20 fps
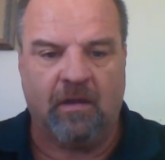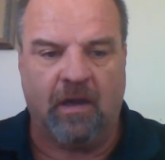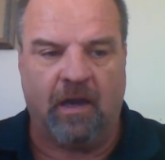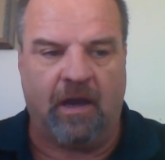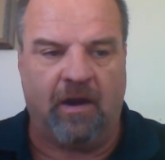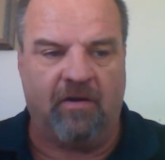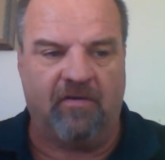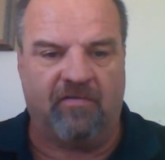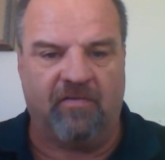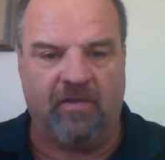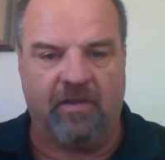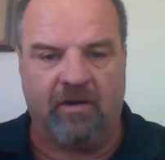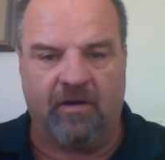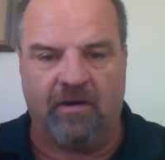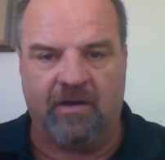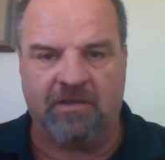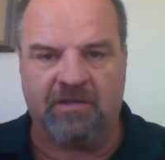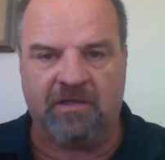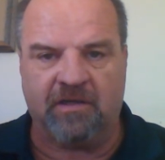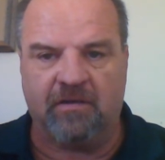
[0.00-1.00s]
However,
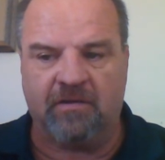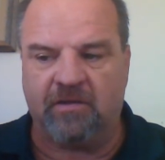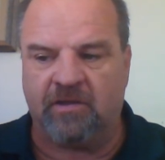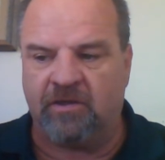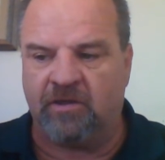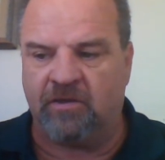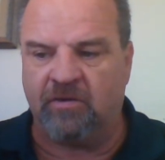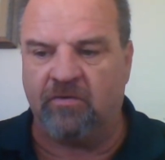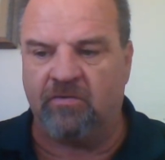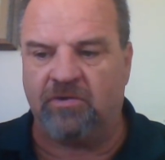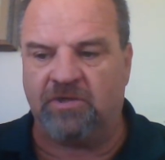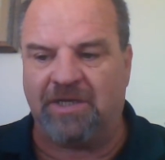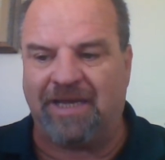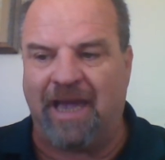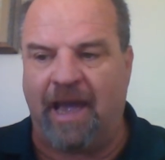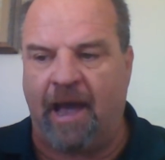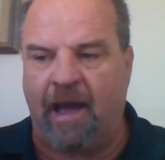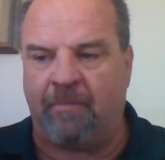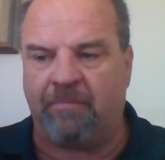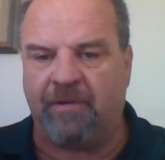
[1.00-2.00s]
there is a huge
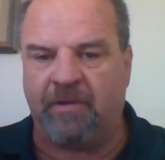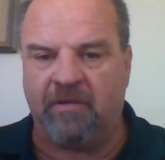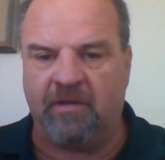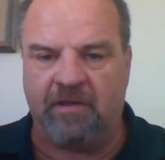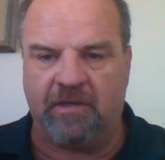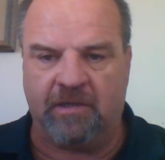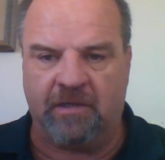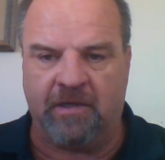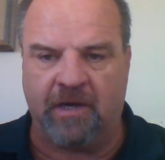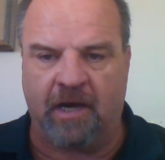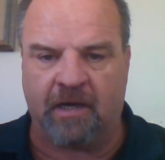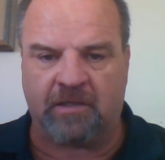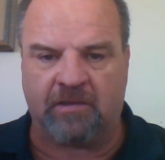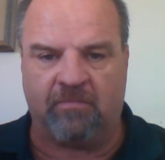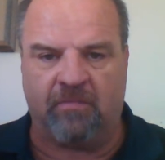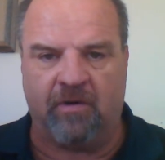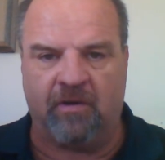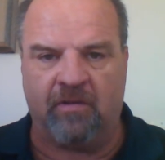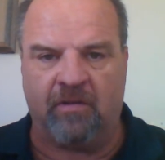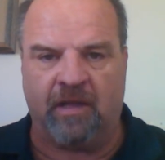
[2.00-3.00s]
gap in the
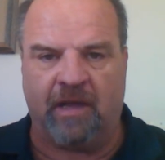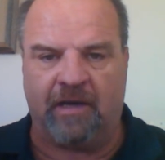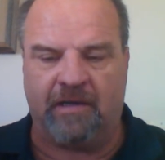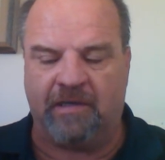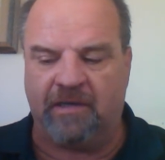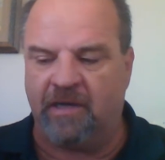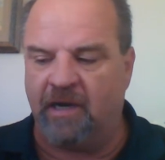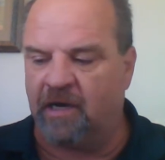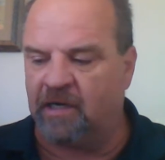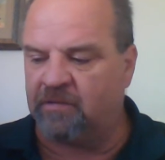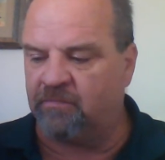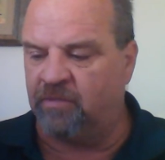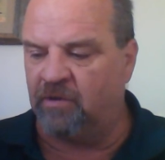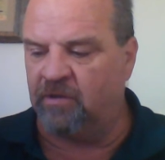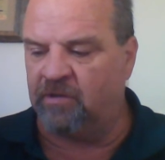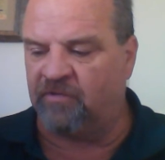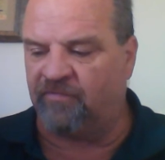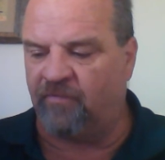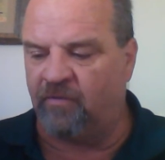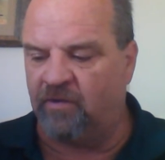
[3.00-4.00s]
deductible, and that
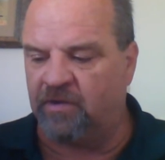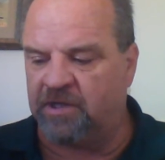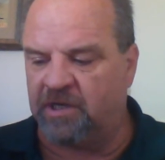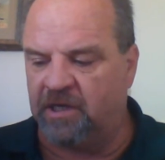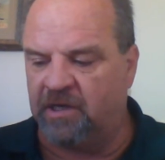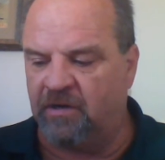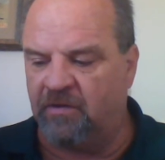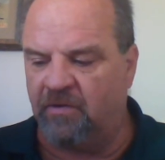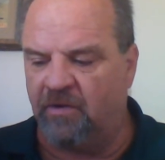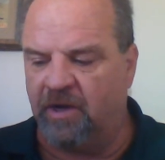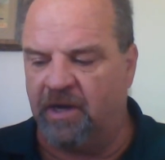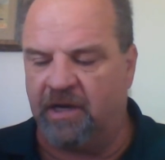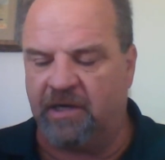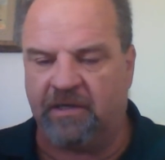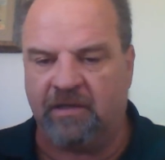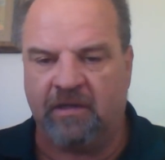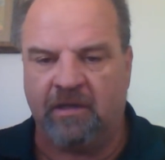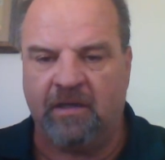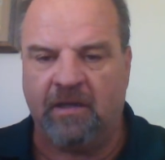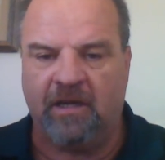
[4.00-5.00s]
deductible is
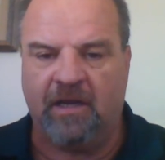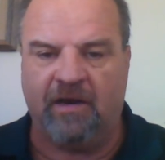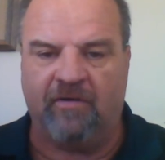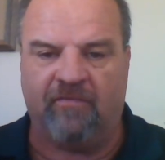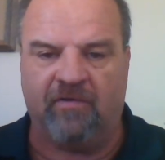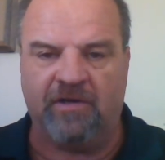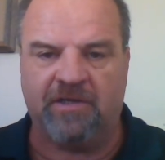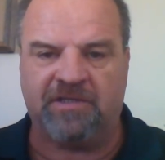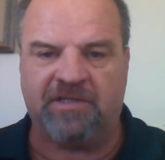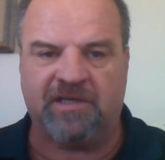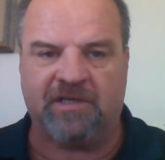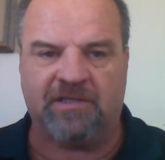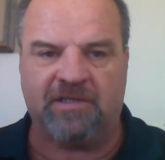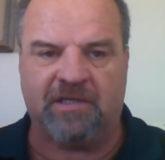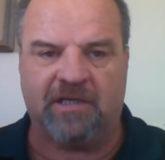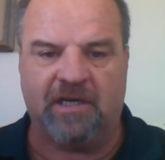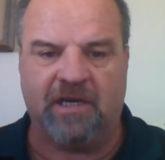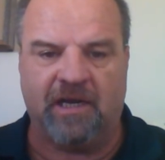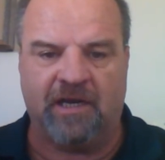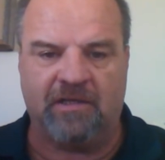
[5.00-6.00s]
$14.08 every
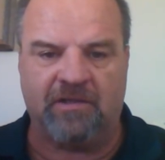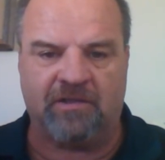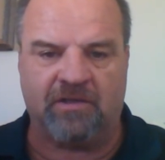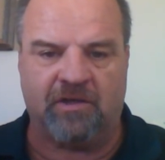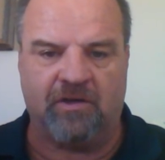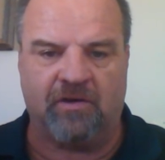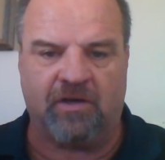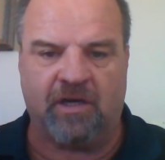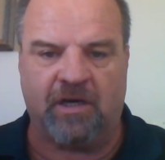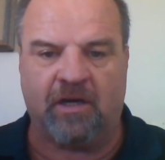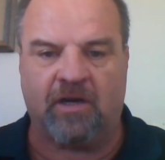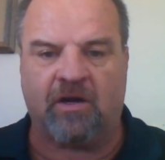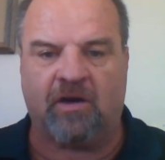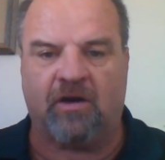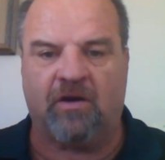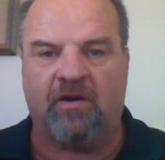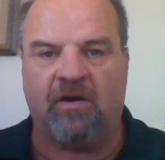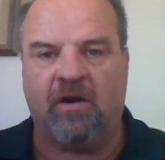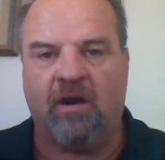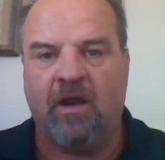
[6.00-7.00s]
60 days, so you could
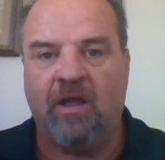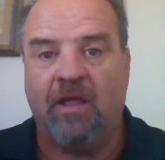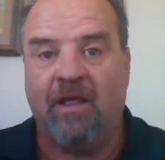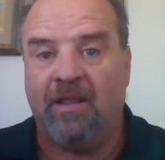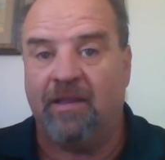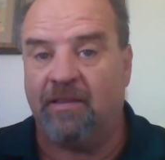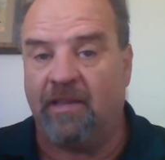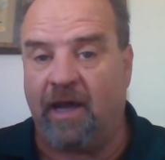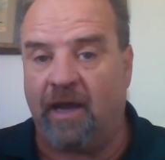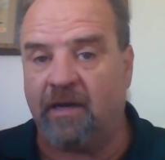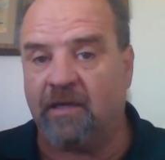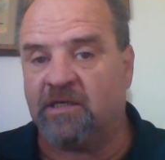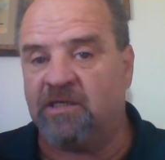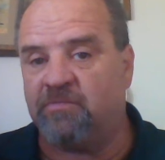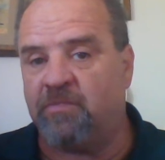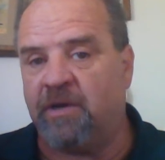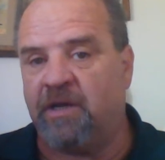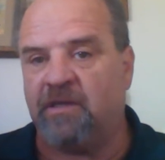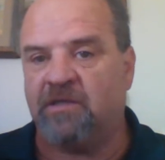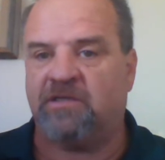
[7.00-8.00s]
incur that
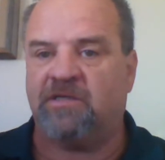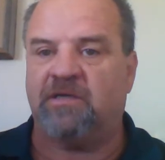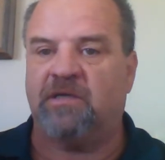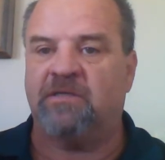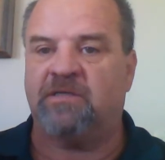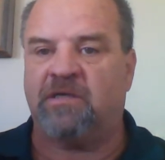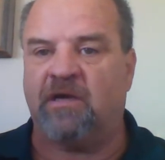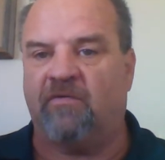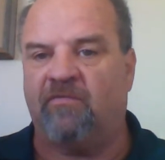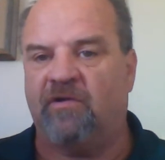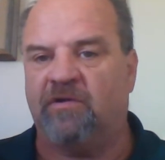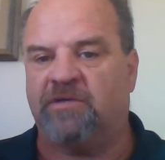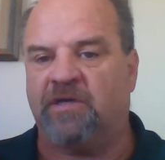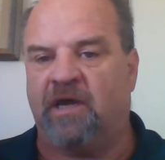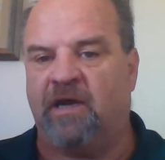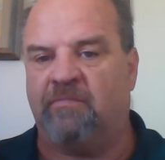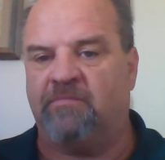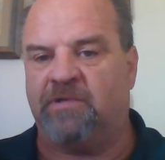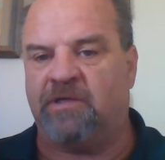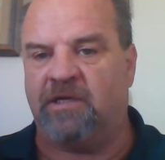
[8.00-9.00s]
expense several
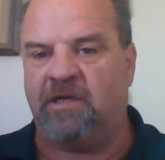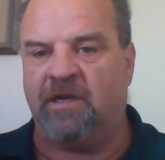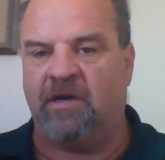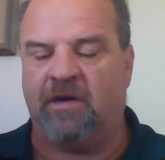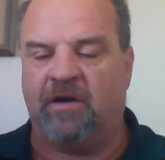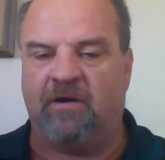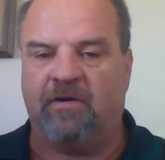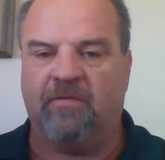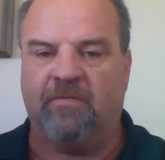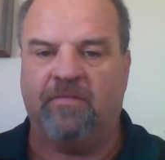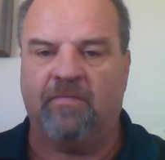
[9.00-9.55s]
times a year.